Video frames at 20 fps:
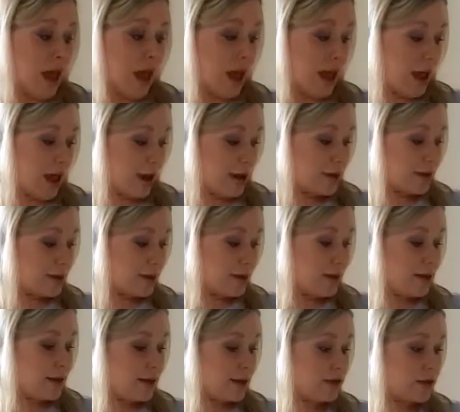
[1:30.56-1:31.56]
and
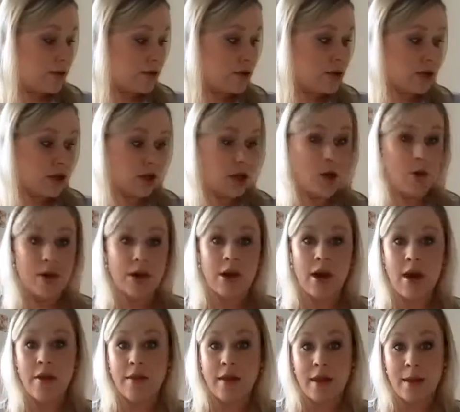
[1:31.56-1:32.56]
so I'm just going to go and
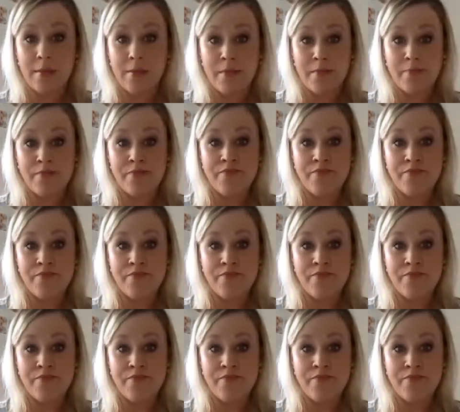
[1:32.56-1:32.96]
cut them,